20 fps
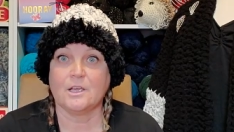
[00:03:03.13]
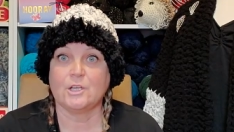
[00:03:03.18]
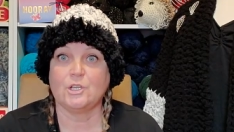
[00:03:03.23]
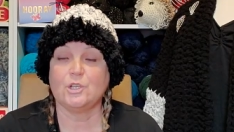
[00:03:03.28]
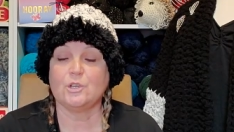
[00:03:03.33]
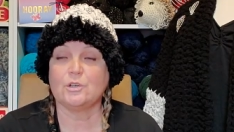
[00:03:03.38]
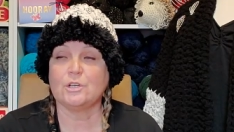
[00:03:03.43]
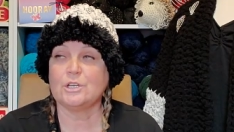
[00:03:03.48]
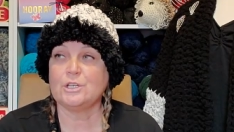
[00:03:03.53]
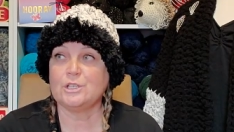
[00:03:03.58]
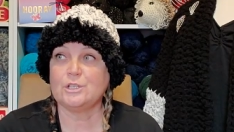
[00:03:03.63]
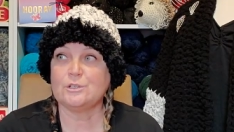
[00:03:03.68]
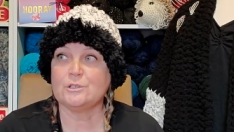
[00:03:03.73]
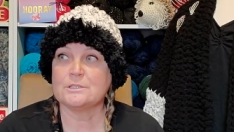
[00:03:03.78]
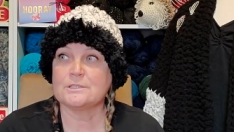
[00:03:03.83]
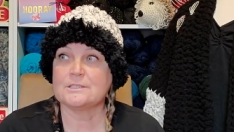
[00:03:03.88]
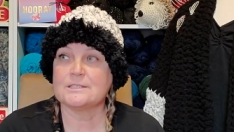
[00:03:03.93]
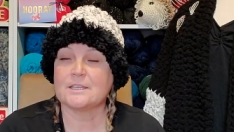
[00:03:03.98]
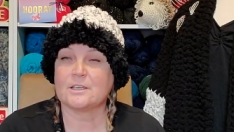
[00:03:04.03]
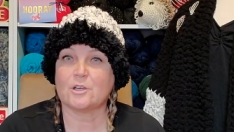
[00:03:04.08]
You can
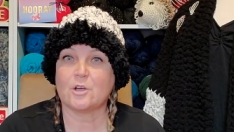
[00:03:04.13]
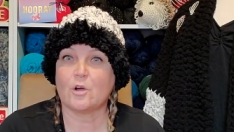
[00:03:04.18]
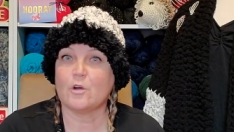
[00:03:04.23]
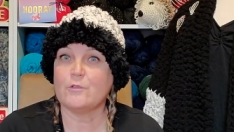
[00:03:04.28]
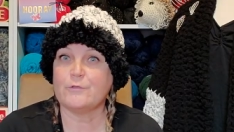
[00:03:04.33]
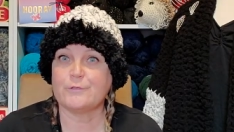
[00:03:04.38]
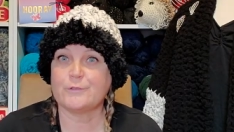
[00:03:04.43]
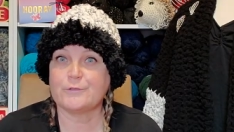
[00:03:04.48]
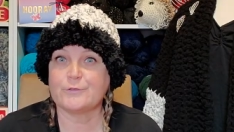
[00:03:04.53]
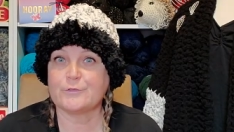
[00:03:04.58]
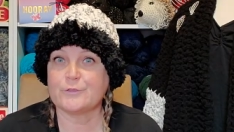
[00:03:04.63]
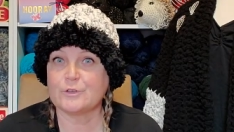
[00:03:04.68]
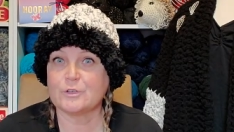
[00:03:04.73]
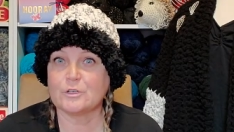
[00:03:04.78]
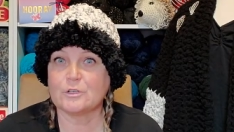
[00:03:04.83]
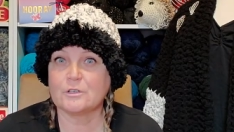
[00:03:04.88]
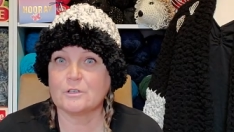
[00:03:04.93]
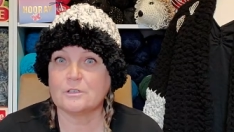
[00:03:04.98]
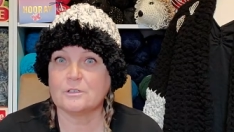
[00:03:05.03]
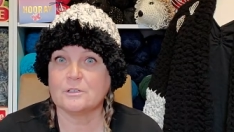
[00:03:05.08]
use the Go for
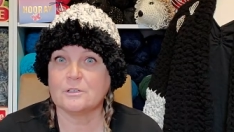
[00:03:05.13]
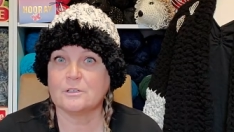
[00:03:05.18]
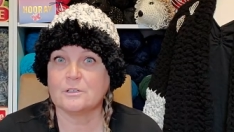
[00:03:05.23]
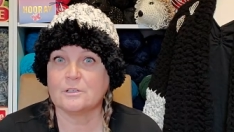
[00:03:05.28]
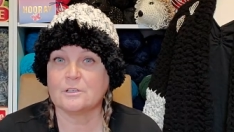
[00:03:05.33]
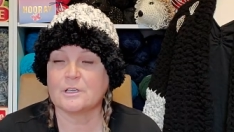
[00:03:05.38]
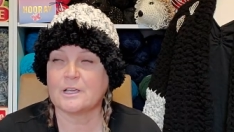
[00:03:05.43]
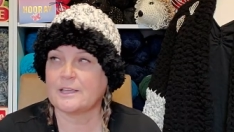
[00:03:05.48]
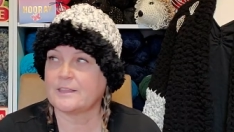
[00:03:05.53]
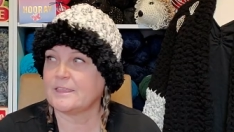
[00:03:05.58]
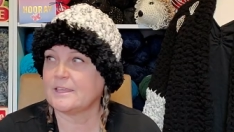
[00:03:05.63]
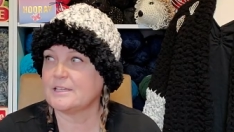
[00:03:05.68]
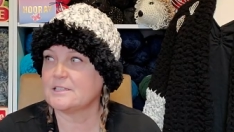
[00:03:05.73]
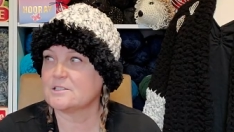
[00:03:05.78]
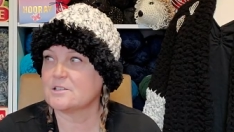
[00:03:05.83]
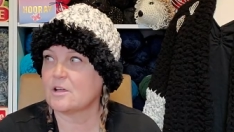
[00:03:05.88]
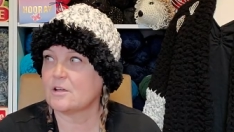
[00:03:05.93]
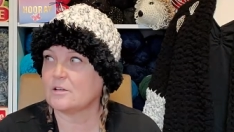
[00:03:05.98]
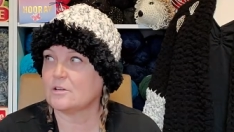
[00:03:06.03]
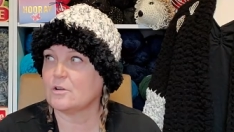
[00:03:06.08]
Fur. I think it's
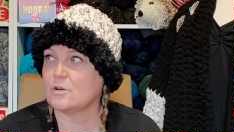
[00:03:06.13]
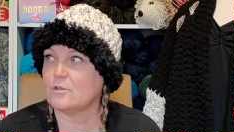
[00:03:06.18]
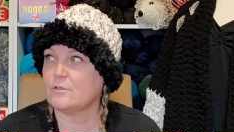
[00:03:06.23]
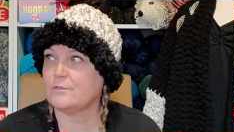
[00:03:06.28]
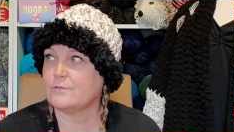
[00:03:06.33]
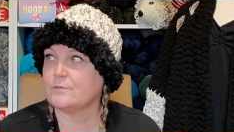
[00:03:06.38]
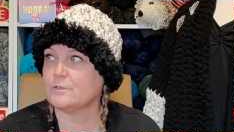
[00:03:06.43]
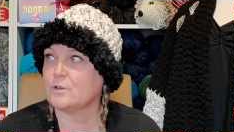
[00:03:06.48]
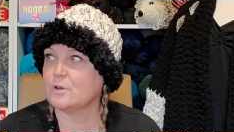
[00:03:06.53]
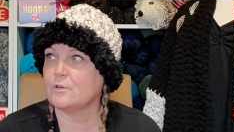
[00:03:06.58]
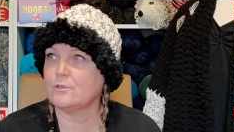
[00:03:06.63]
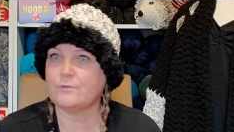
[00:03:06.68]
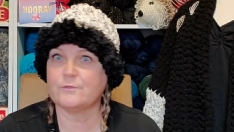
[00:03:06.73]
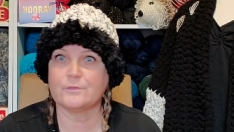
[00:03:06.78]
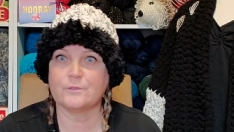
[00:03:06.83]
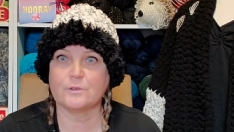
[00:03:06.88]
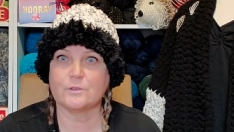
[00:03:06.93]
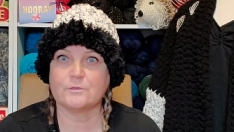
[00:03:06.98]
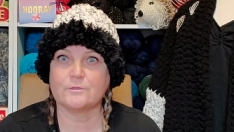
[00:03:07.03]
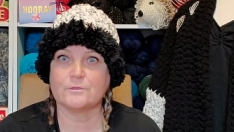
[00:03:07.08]
called Go, Go
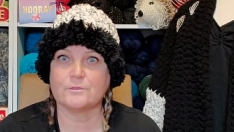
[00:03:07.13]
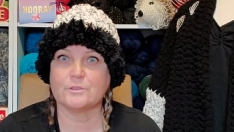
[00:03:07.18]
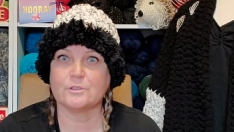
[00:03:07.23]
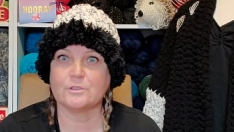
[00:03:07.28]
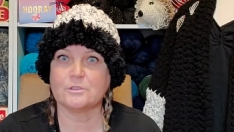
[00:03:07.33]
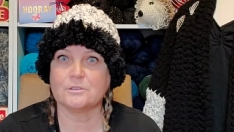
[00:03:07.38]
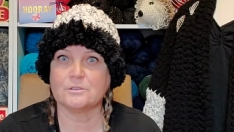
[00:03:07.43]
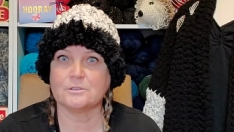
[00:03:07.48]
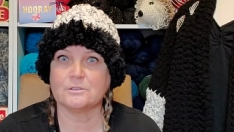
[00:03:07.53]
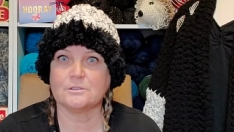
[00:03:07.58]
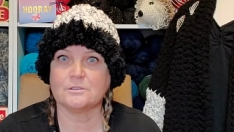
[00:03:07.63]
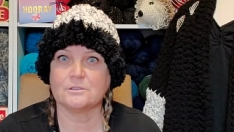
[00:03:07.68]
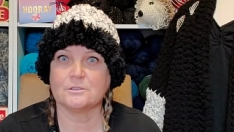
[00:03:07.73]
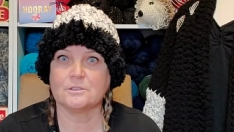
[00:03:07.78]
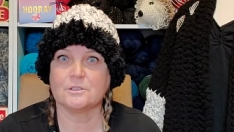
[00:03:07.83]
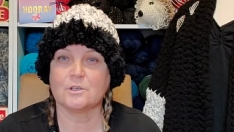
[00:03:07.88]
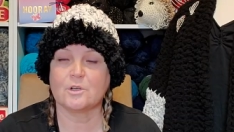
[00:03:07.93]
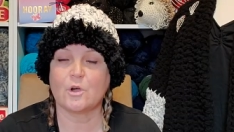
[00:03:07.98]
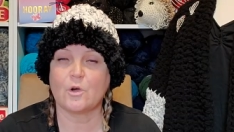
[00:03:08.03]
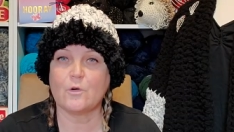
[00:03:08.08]
for Fur.
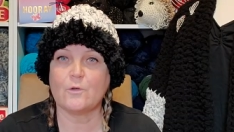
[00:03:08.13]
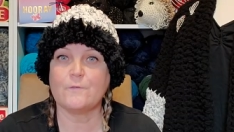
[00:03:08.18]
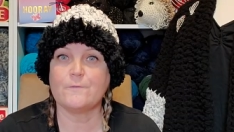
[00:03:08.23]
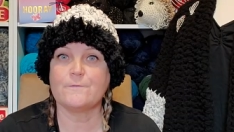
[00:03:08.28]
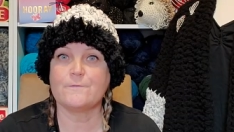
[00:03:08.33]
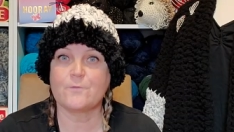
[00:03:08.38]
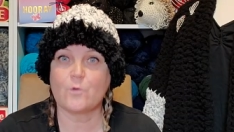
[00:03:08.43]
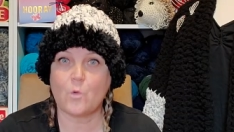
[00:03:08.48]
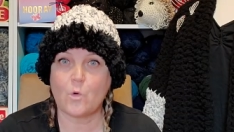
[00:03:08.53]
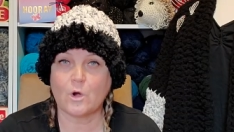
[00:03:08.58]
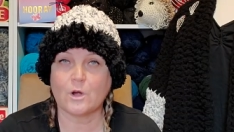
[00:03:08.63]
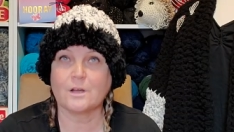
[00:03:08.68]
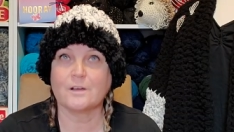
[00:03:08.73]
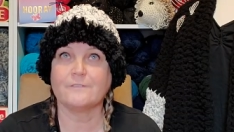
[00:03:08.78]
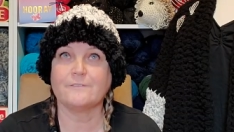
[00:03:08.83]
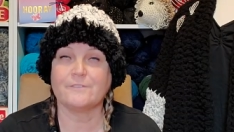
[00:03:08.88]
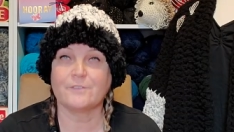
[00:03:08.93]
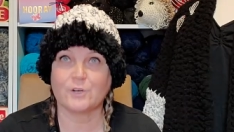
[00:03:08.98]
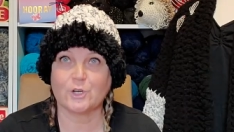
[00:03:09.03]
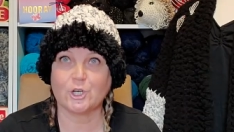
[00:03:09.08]
Go for
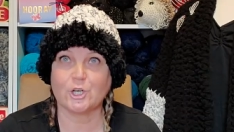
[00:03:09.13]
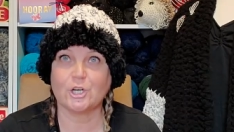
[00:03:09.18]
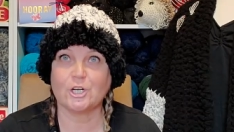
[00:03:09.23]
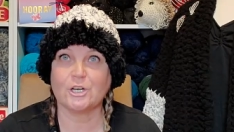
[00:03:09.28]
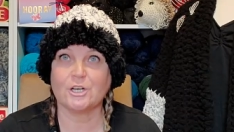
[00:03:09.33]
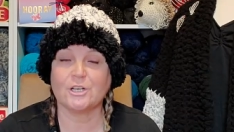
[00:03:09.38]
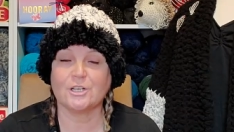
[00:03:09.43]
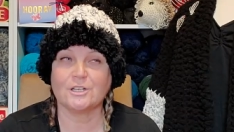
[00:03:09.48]
Fur.